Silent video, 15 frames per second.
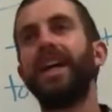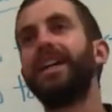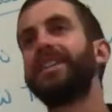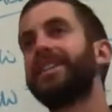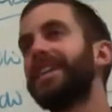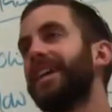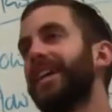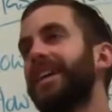
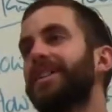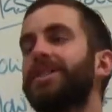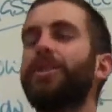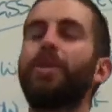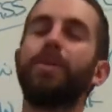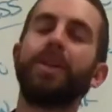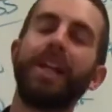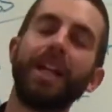It's an
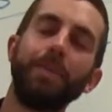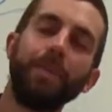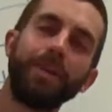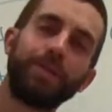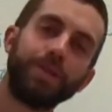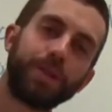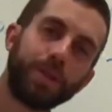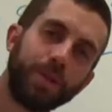old
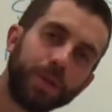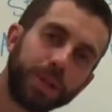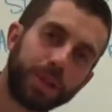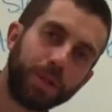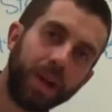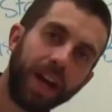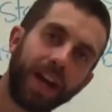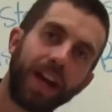elementary school
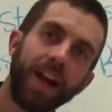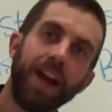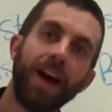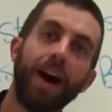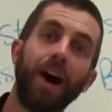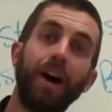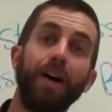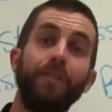trick
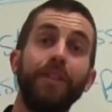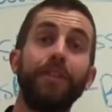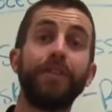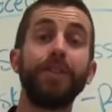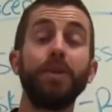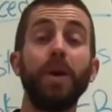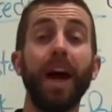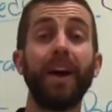of if
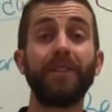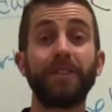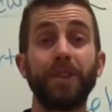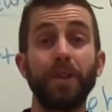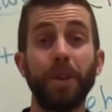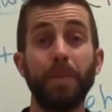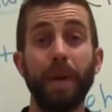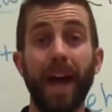you have to
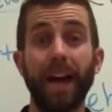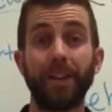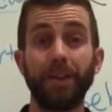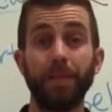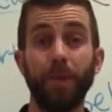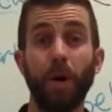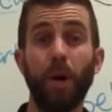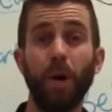go to the
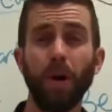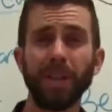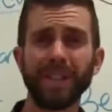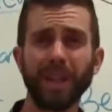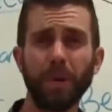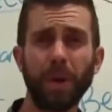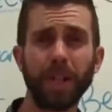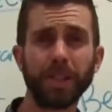bathroom, all
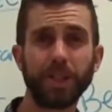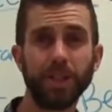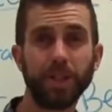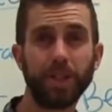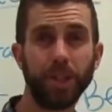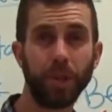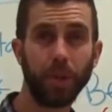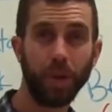I want you
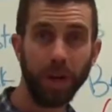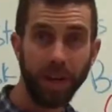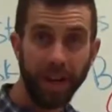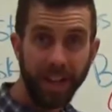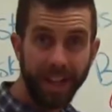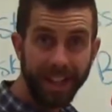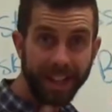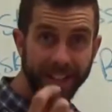to do
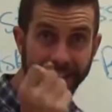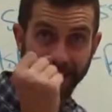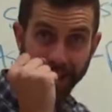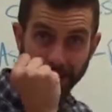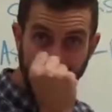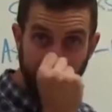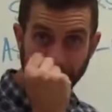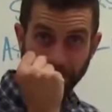is get
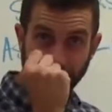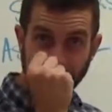your